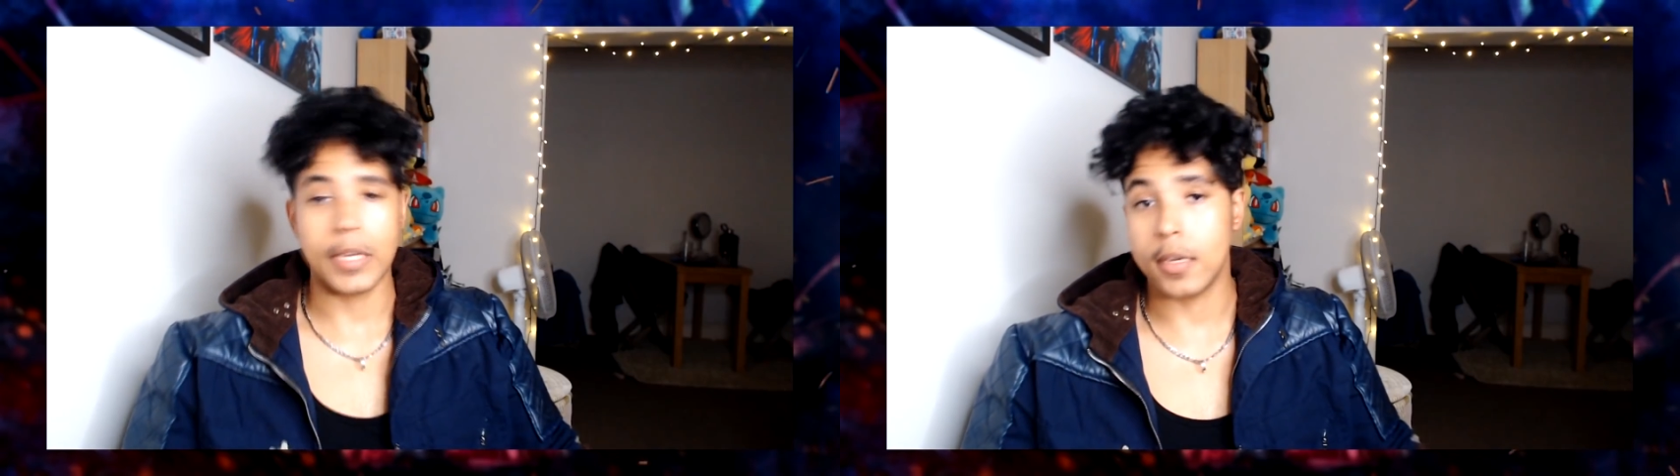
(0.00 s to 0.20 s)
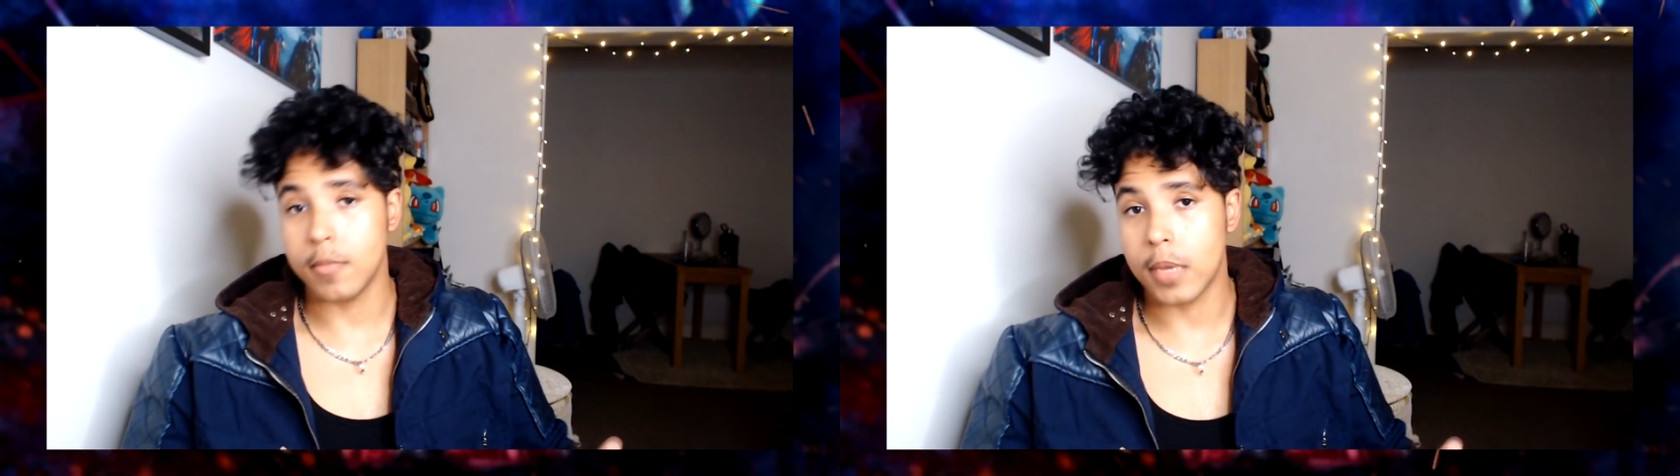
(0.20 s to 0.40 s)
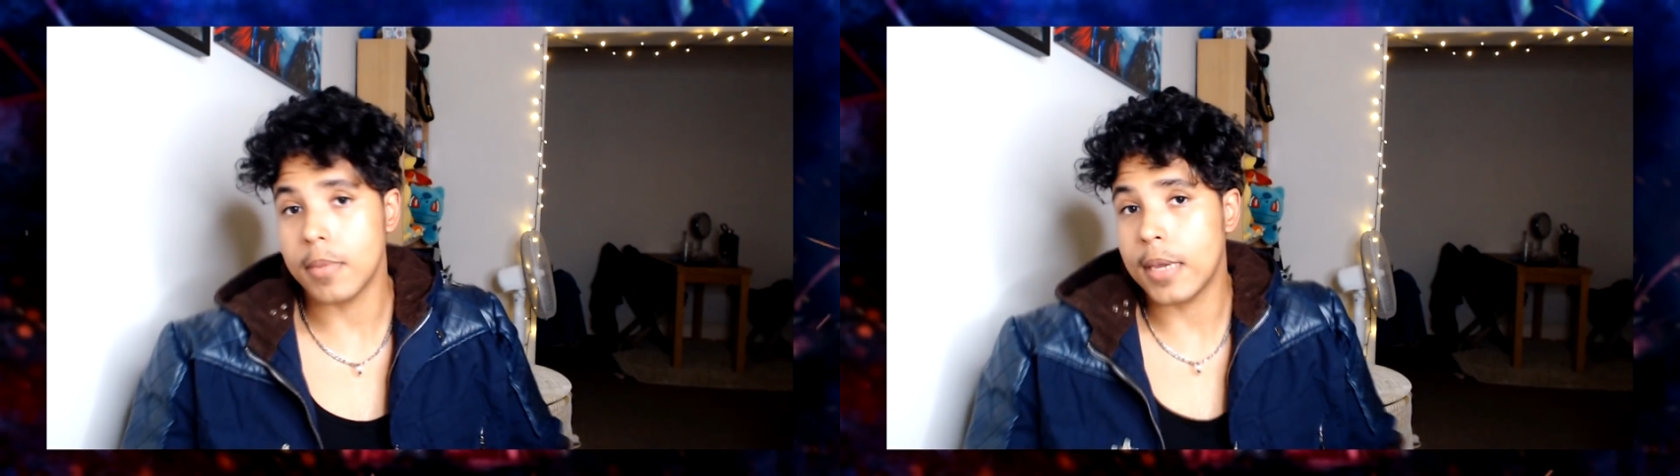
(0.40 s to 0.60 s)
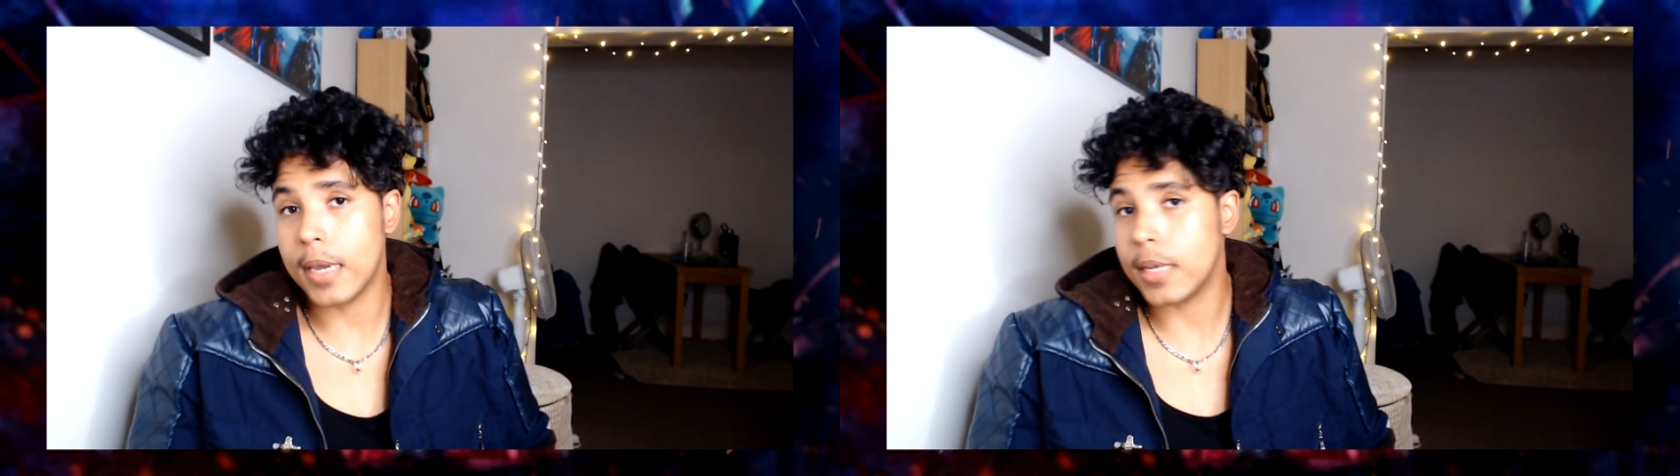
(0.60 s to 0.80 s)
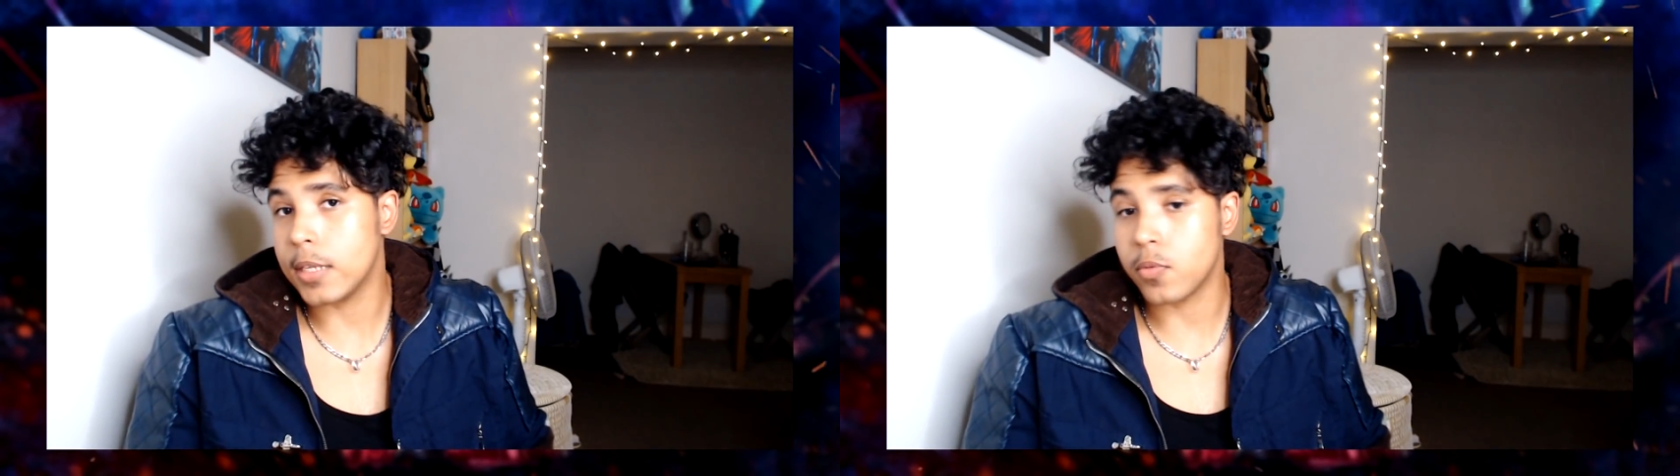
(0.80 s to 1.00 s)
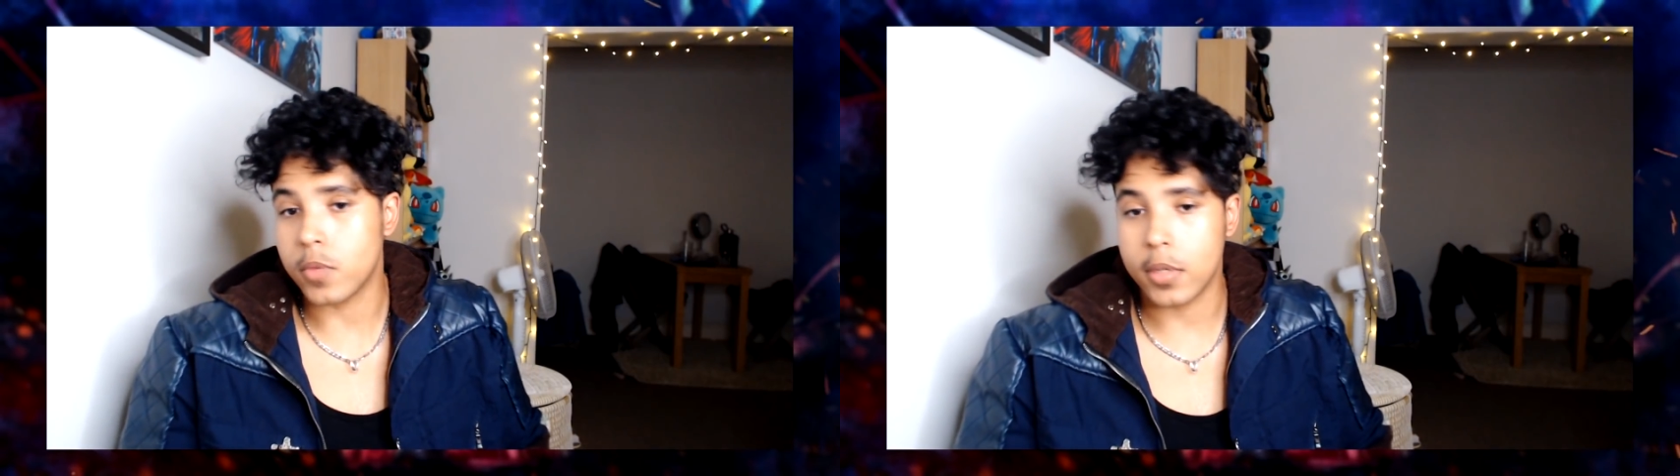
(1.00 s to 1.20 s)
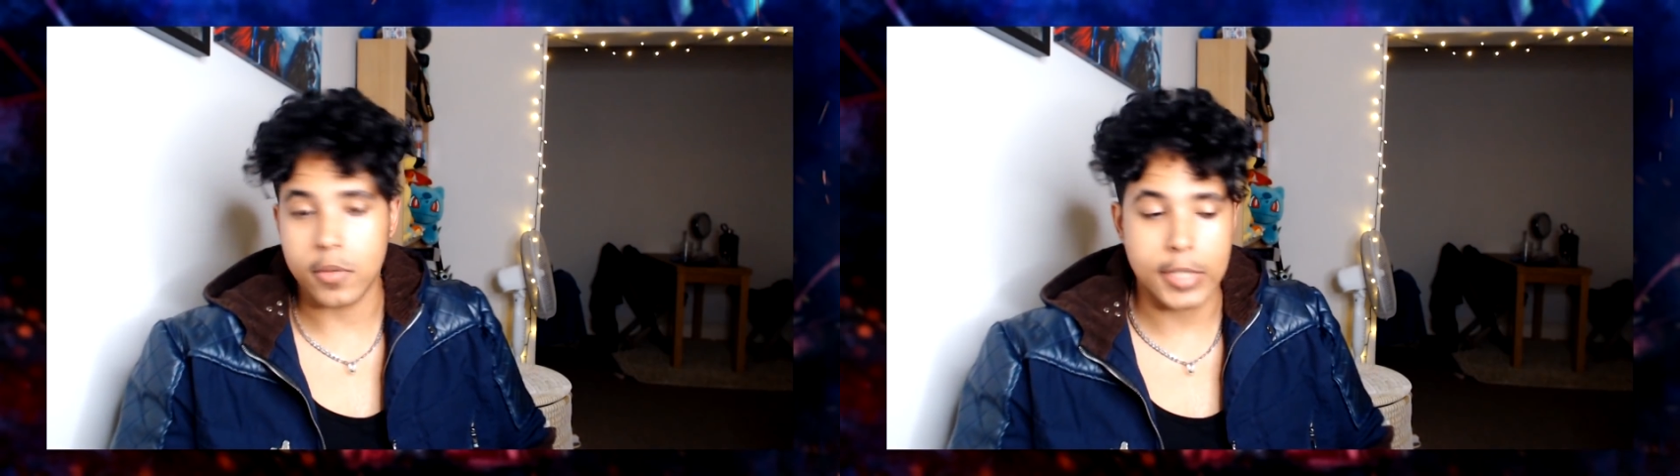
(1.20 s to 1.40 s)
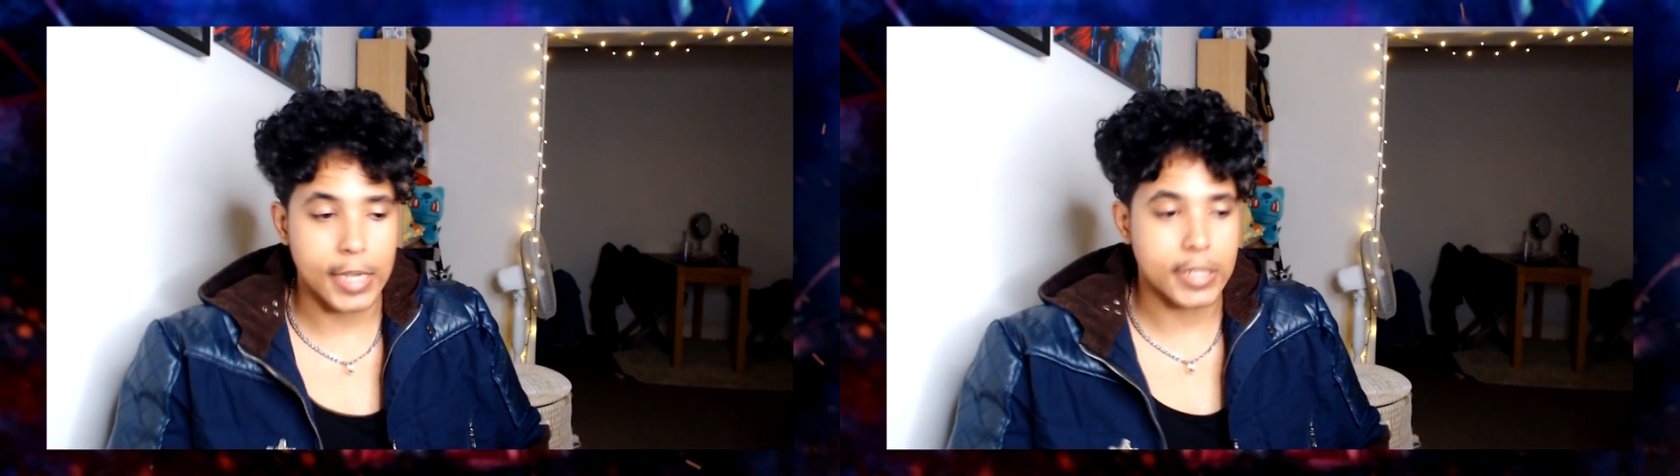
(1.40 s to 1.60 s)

You know, maybe it is one of those